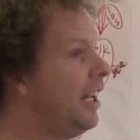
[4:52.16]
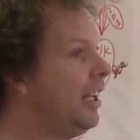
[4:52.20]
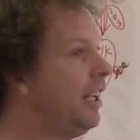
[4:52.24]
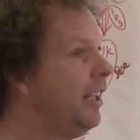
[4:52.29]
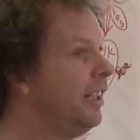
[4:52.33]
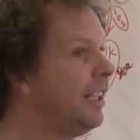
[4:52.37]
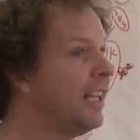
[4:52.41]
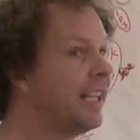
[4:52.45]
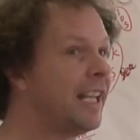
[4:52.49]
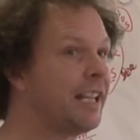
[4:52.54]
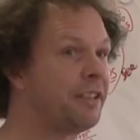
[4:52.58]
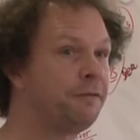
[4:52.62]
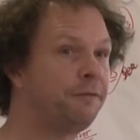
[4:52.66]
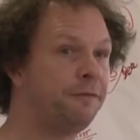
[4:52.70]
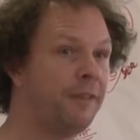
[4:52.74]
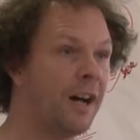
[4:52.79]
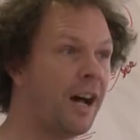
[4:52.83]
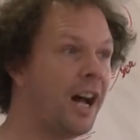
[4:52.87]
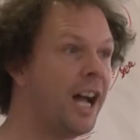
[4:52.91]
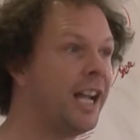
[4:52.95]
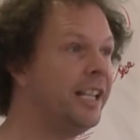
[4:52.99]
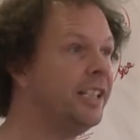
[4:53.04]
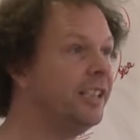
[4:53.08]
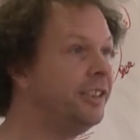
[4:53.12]
Now that's
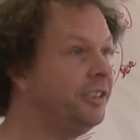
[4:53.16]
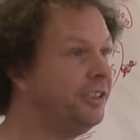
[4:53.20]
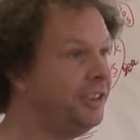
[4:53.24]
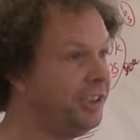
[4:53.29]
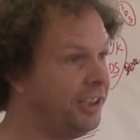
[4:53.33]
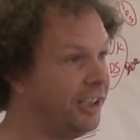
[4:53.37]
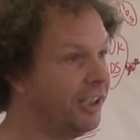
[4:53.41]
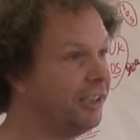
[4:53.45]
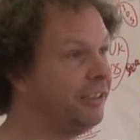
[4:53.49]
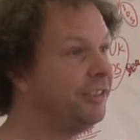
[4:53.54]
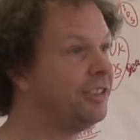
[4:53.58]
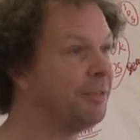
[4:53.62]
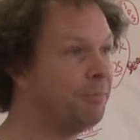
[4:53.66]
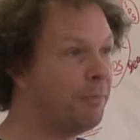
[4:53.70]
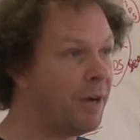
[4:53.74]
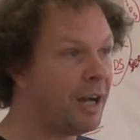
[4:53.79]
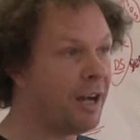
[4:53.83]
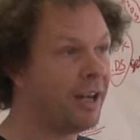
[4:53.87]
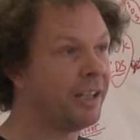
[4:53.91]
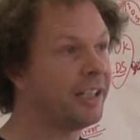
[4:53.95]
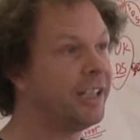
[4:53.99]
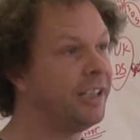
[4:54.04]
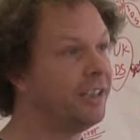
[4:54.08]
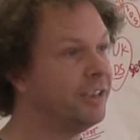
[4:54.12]
fine, and it's a
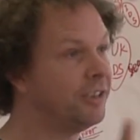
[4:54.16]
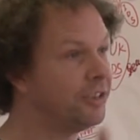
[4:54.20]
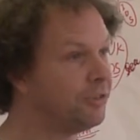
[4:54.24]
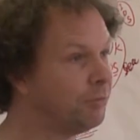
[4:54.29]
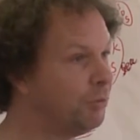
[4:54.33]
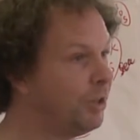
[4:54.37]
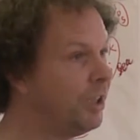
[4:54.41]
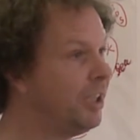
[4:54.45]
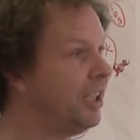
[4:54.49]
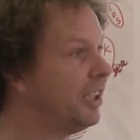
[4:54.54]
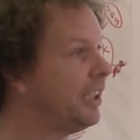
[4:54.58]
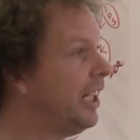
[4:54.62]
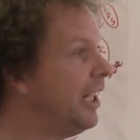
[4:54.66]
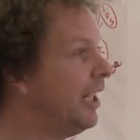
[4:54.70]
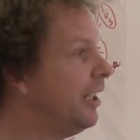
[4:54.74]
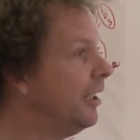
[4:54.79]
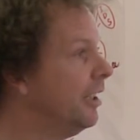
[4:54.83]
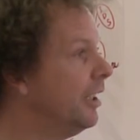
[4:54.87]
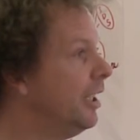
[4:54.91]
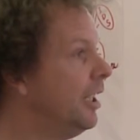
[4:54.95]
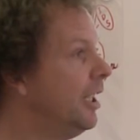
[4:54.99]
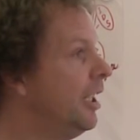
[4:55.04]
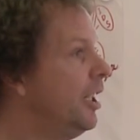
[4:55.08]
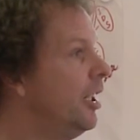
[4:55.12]
market that's
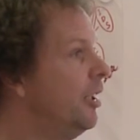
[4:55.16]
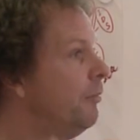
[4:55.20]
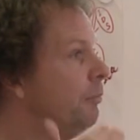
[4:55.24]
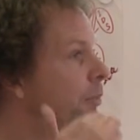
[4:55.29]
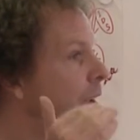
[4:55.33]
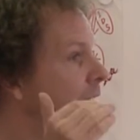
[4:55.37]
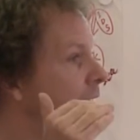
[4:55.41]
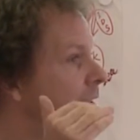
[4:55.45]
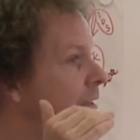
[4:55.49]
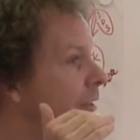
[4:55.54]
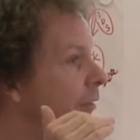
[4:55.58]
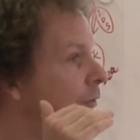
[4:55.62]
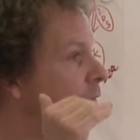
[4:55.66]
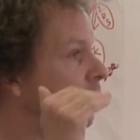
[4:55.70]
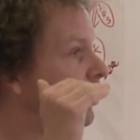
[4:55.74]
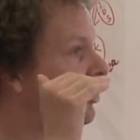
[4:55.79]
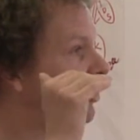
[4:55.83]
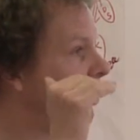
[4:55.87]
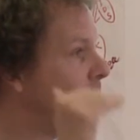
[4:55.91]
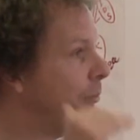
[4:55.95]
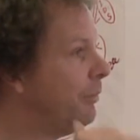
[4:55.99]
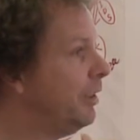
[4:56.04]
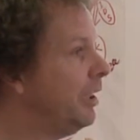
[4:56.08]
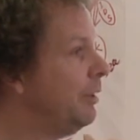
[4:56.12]
working, But for
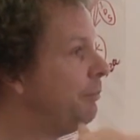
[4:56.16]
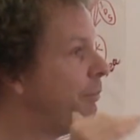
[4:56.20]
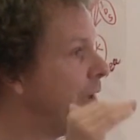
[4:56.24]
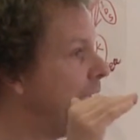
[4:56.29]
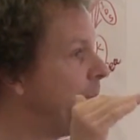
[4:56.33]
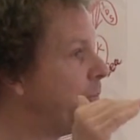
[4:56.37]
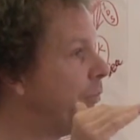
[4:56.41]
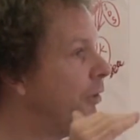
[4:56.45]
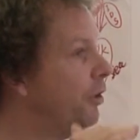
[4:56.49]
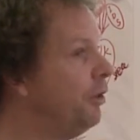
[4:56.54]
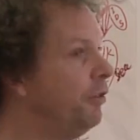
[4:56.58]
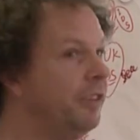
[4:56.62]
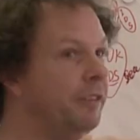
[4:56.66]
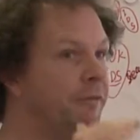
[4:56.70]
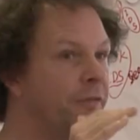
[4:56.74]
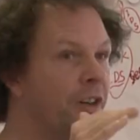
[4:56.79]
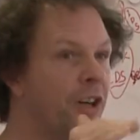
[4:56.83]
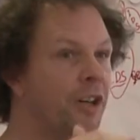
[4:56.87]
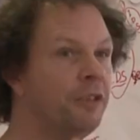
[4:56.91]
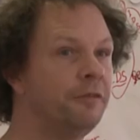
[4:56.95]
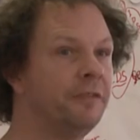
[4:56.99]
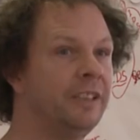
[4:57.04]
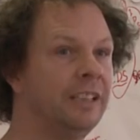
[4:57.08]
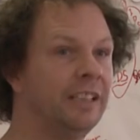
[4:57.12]
some of the people who are
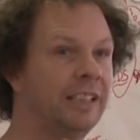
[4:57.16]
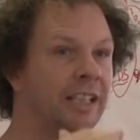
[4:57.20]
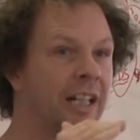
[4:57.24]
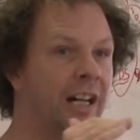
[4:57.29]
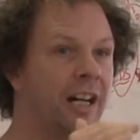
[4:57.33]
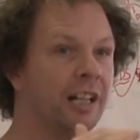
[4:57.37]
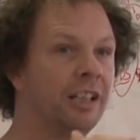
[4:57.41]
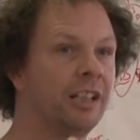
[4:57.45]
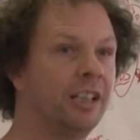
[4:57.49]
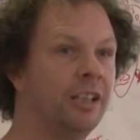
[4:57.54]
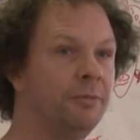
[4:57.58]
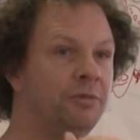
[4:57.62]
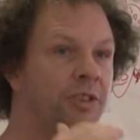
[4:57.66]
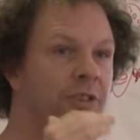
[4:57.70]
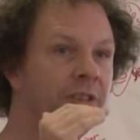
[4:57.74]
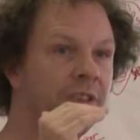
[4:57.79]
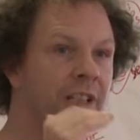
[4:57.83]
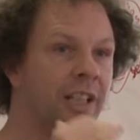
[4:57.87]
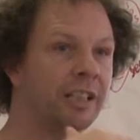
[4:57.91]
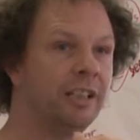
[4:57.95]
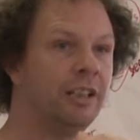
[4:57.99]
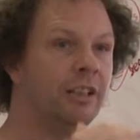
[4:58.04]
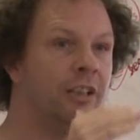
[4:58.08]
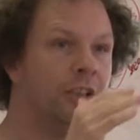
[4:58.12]
involved in car clubs, you
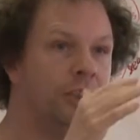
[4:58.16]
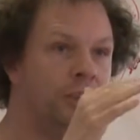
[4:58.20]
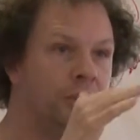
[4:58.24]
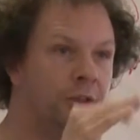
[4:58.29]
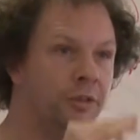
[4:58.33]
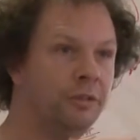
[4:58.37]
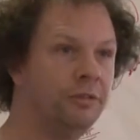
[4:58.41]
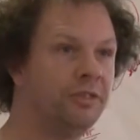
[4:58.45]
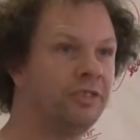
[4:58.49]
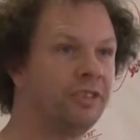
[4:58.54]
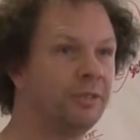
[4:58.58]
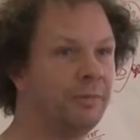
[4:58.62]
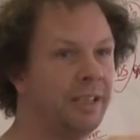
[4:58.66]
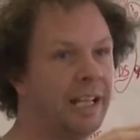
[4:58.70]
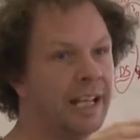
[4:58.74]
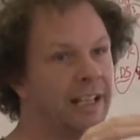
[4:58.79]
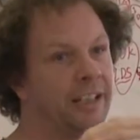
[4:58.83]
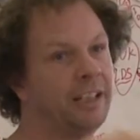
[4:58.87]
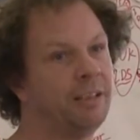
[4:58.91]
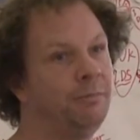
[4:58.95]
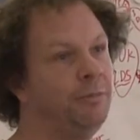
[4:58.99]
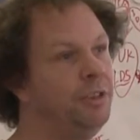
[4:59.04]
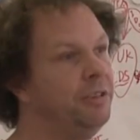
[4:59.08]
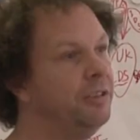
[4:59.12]
kind of lose some of that
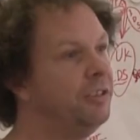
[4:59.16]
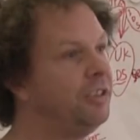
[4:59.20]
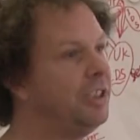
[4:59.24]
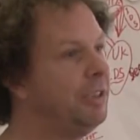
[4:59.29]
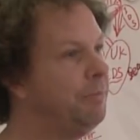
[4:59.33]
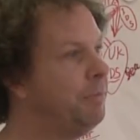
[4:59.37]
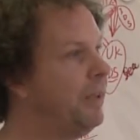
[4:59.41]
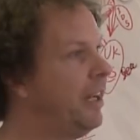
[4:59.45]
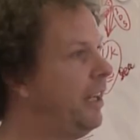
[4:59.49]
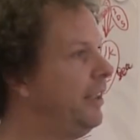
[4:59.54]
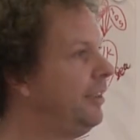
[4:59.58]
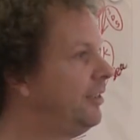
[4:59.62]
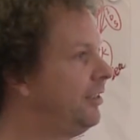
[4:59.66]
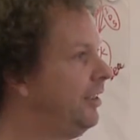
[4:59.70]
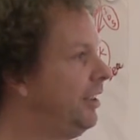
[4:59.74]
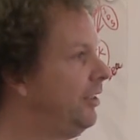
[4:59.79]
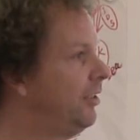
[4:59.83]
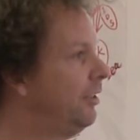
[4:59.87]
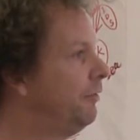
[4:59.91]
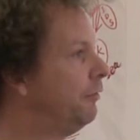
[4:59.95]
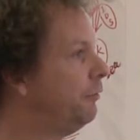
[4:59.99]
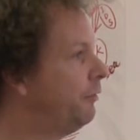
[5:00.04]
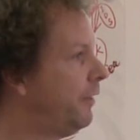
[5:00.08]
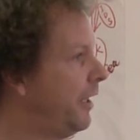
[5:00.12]
community basis
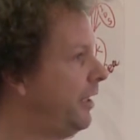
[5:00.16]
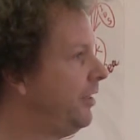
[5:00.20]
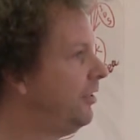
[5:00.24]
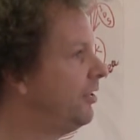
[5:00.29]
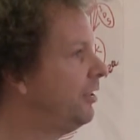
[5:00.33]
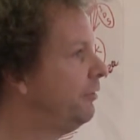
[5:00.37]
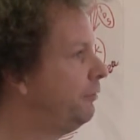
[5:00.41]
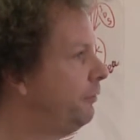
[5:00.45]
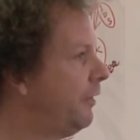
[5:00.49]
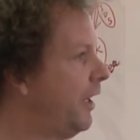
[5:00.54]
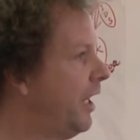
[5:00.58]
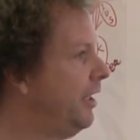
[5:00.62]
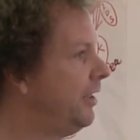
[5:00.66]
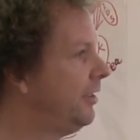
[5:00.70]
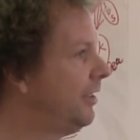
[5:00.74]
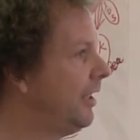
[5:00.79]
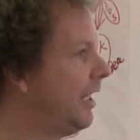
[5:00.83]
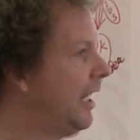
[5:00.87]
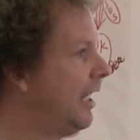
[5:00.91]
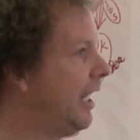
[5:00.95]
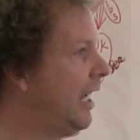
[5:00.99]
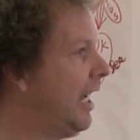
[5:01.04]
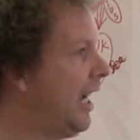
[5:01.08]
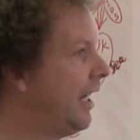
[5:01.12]
and face-to-face
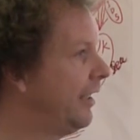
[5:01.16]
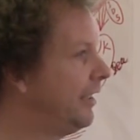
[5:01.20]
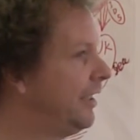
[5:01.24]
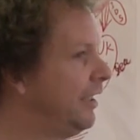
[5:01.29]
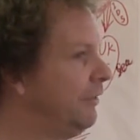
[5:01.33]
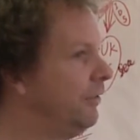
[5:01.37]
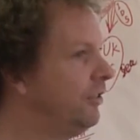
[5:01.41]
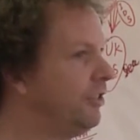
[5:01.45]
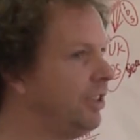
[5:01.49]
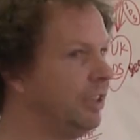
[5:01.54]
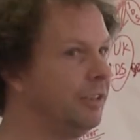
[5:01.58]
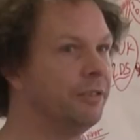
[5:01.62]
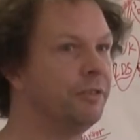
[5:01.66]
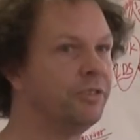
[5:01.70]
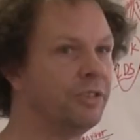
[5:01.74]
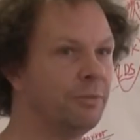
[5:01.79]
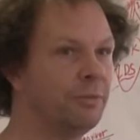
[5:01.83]
activity that was a